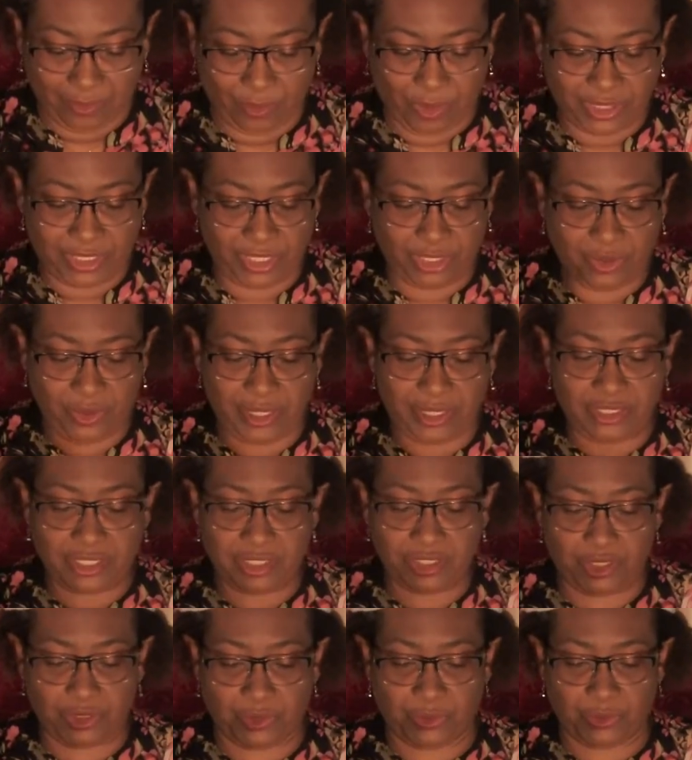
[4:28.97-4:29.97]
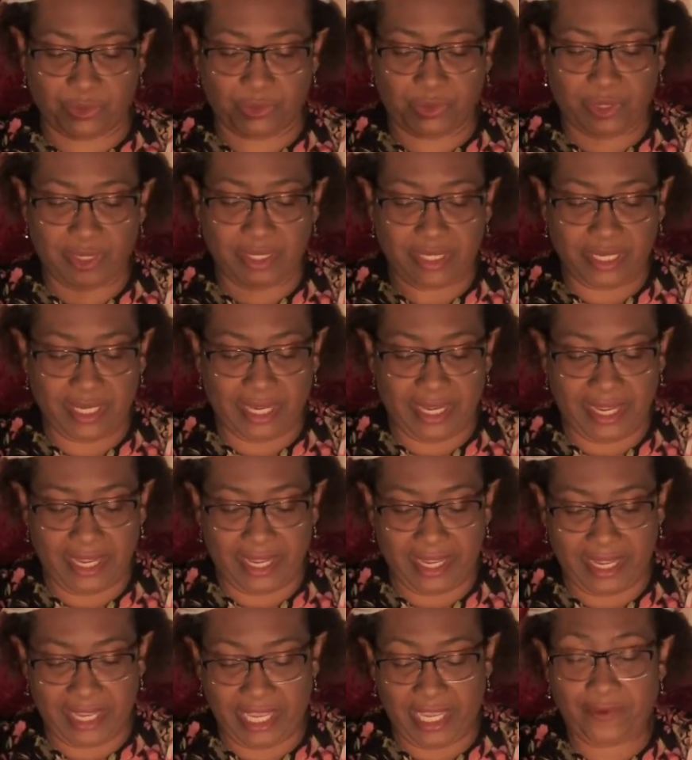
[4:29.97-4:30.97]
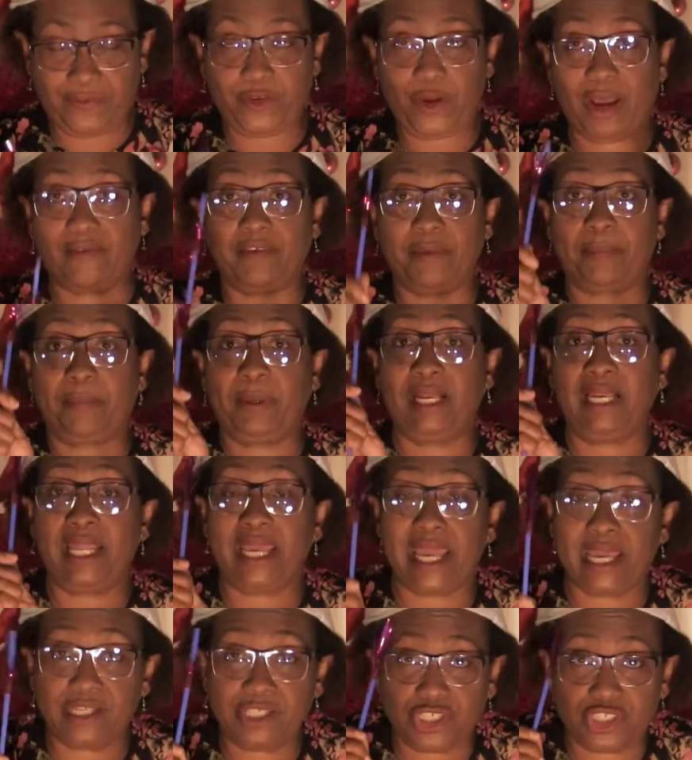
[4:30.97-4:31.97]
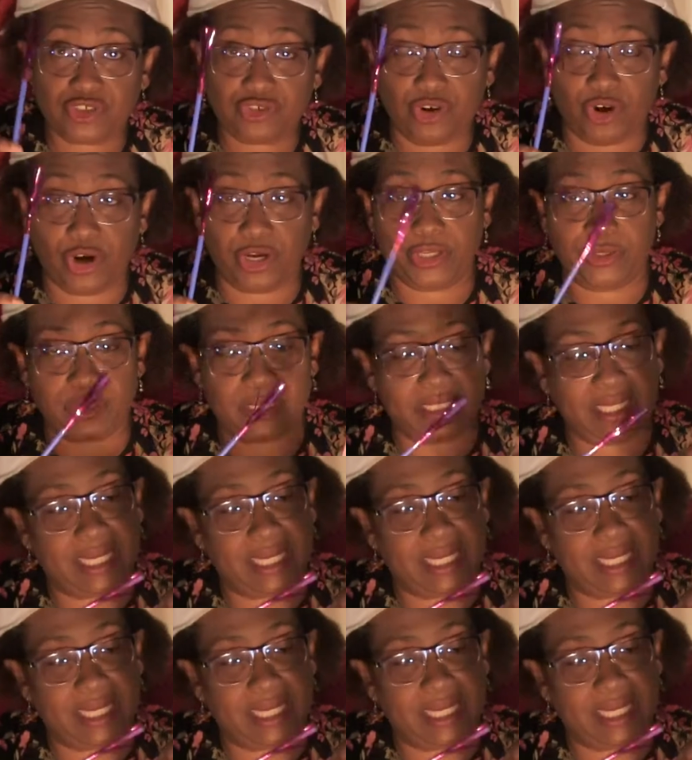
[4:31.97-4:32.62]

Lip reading: And what you're going to do, if you have a plain straw,